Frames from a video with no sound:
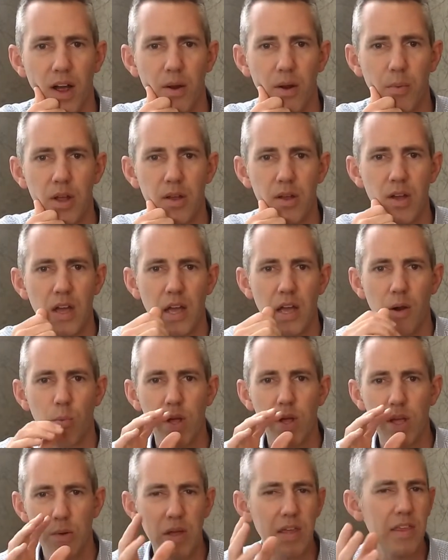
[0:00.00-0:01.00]

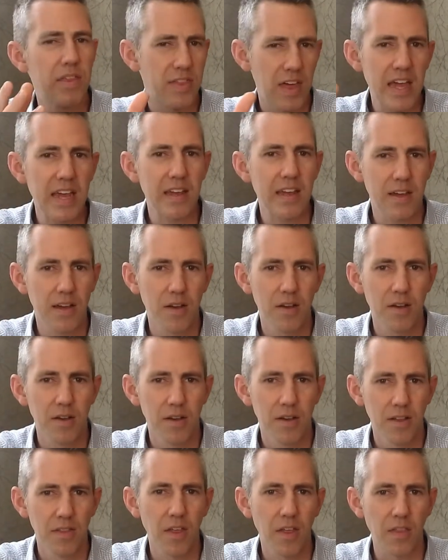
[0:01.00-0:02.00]
We think
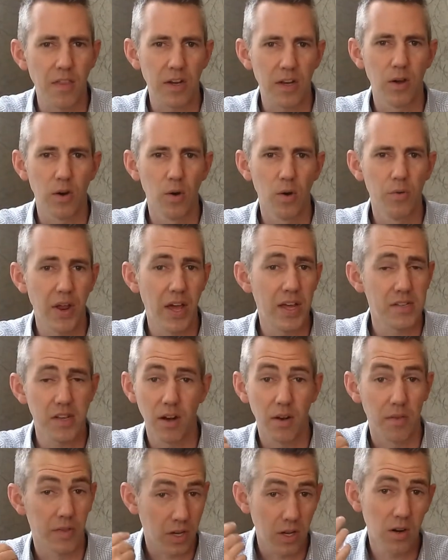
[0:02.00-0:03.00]
that the good old days,
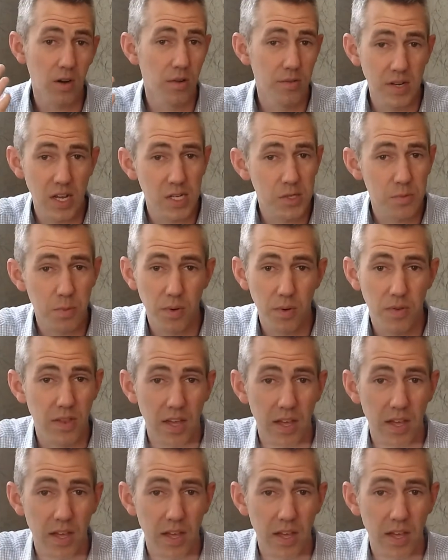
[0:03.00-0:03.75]
the good old days were the